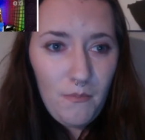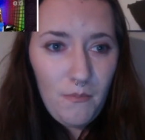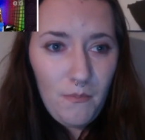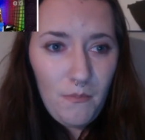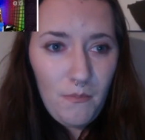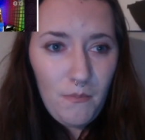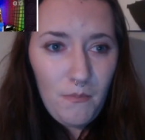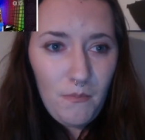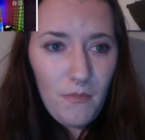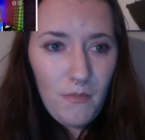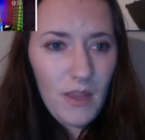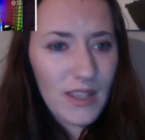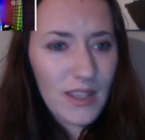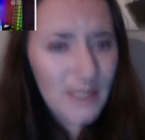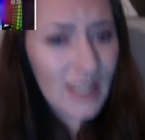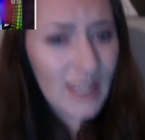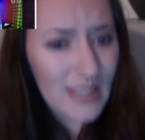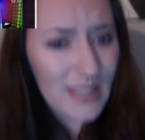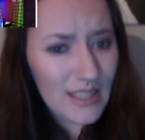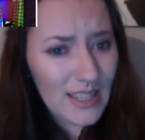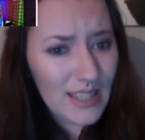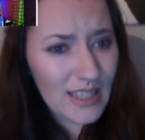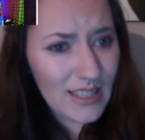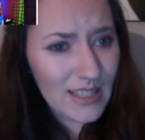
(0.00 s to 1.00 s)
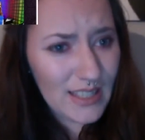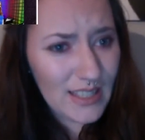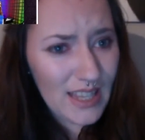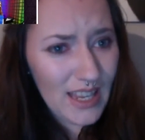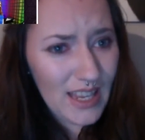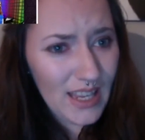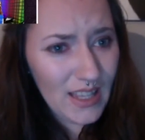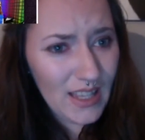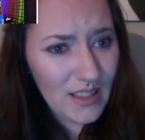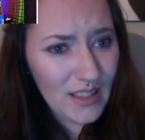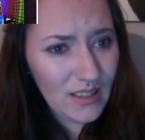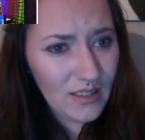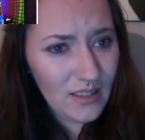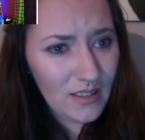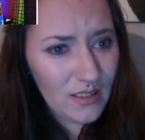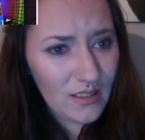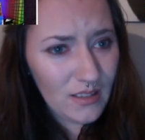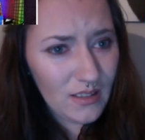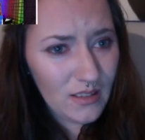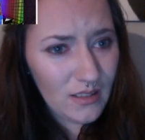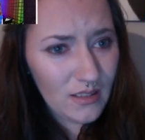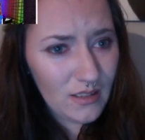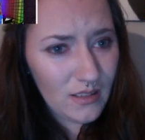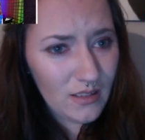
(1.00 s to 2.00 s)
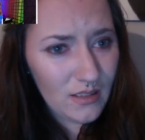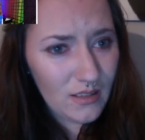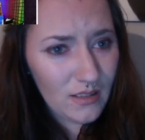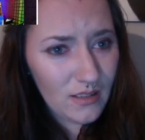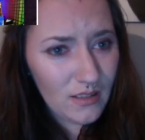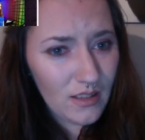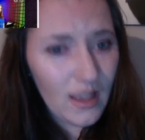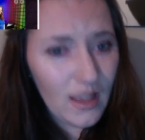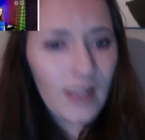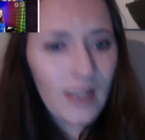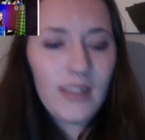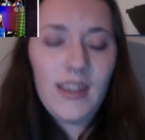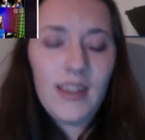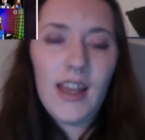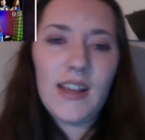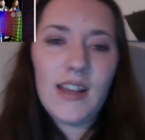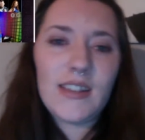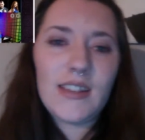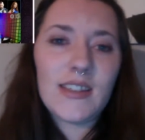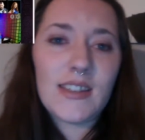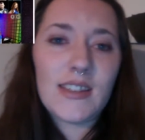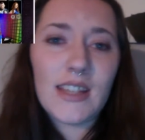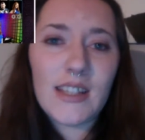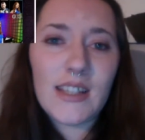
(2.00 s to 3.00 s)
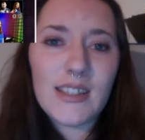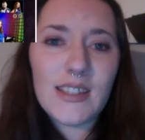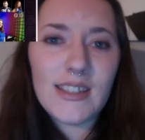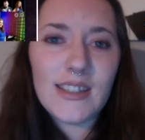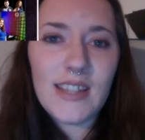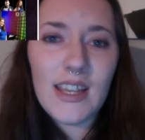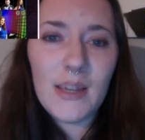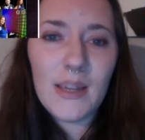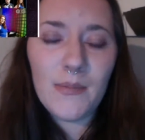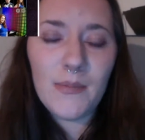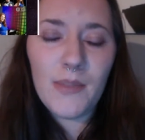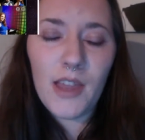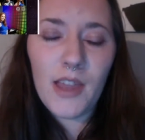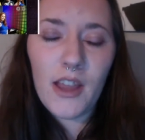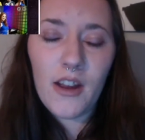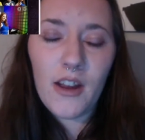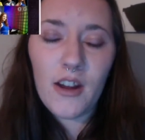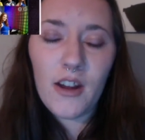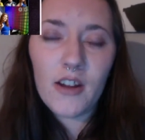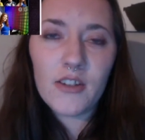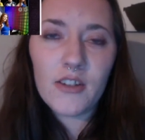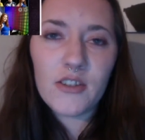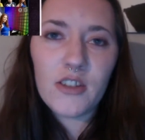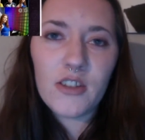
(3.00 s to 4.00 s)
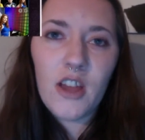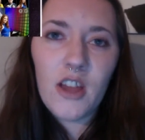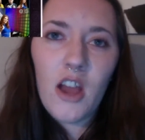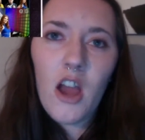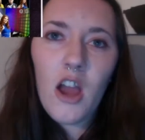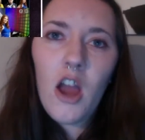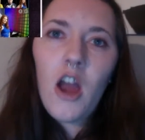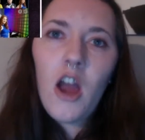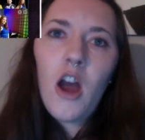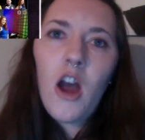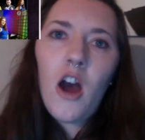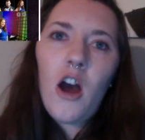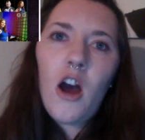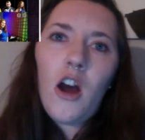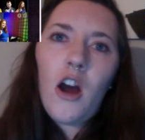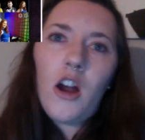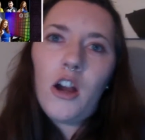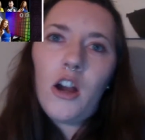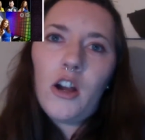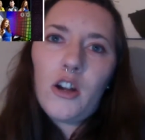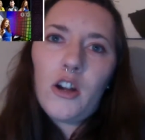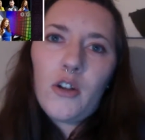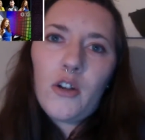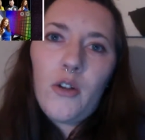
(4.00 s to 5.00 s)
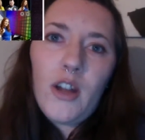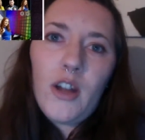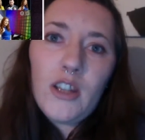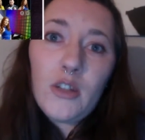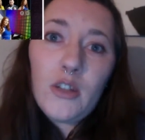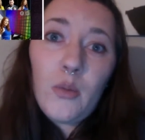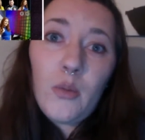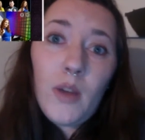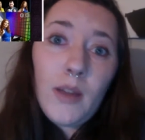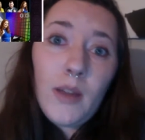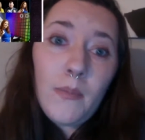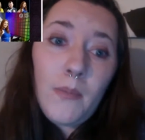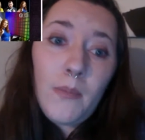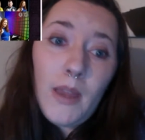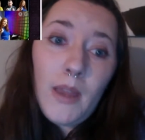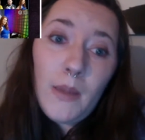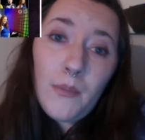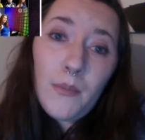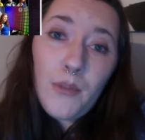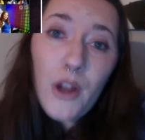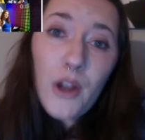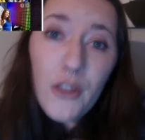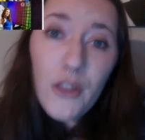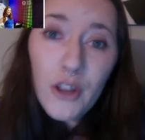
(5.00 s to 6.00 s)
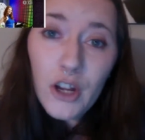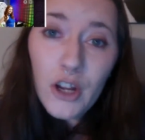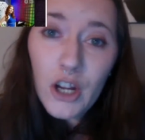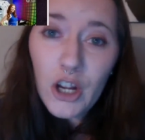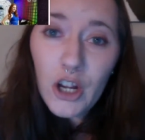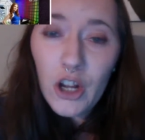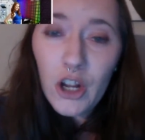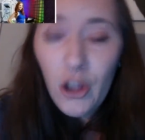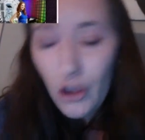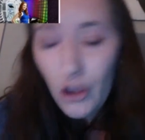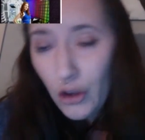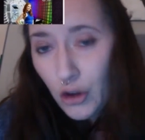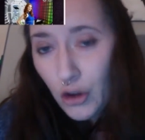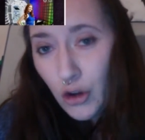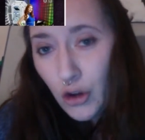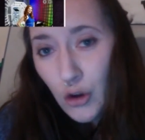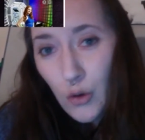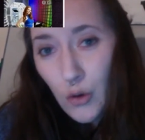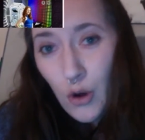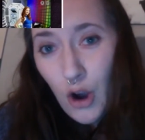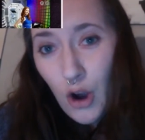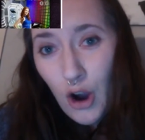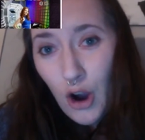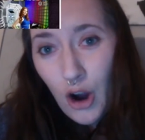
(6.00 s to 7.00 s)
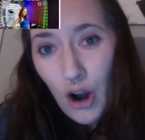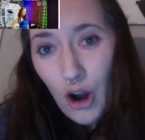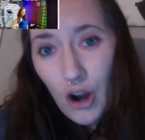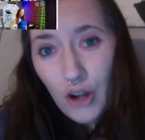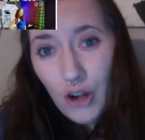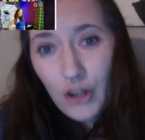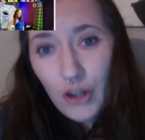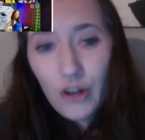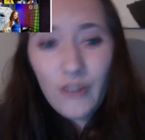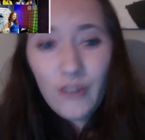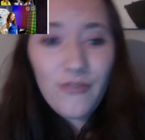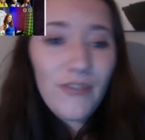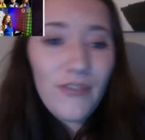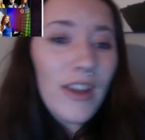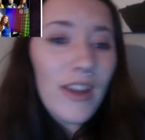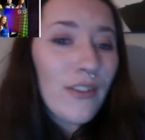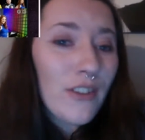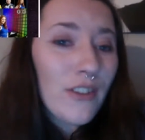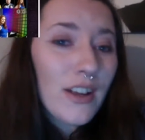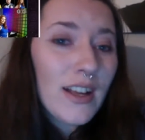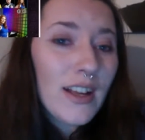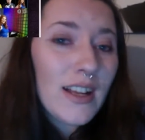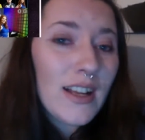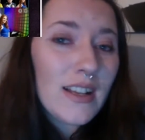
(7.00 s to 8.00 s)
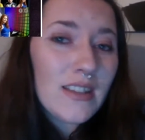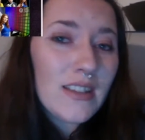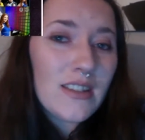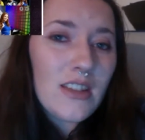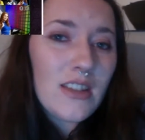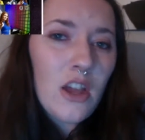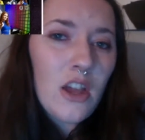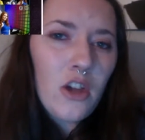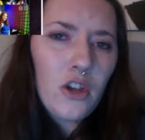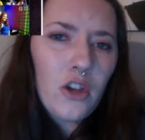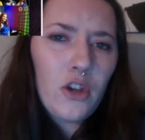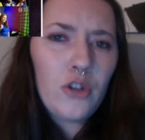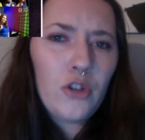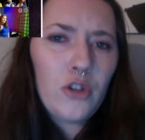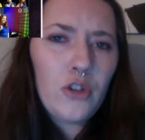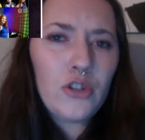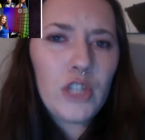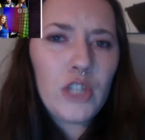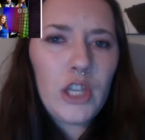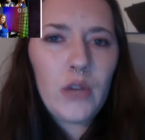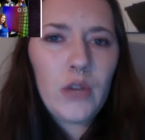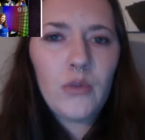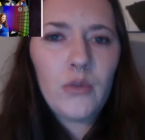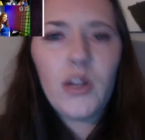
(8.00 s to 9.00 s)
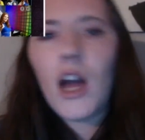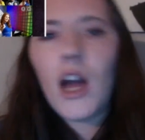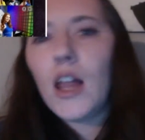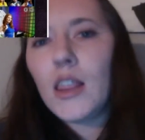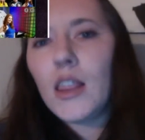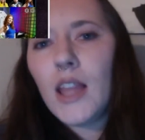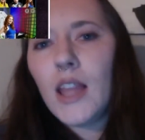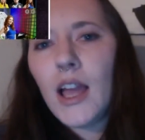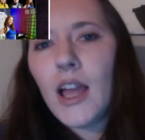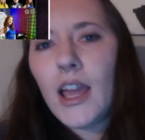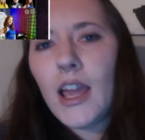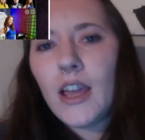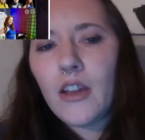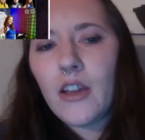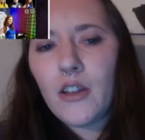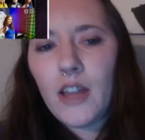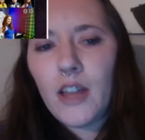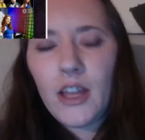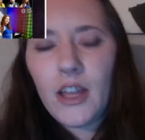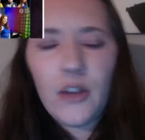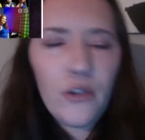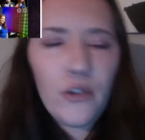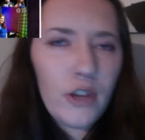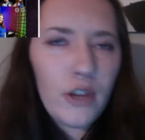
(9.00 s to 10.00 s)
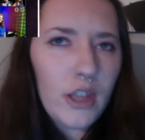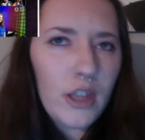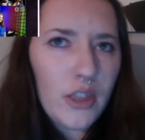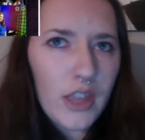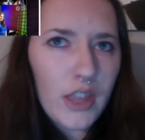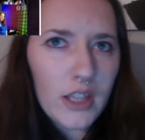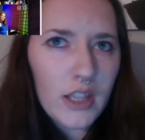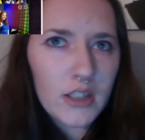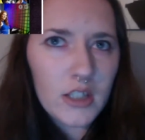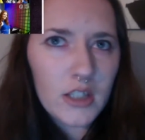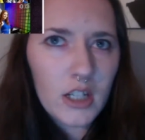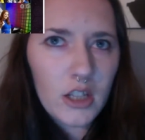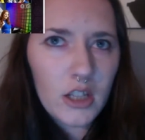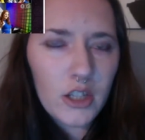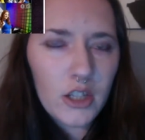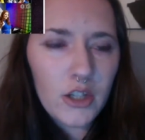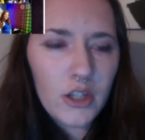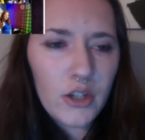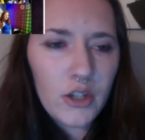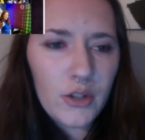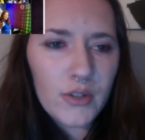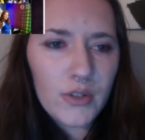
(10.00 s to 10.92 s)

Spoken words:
Is it 16? Yes, 16 players are going to win Big Brother. Who are your favorites? Who do you not like? Like, who do you think is going to lose?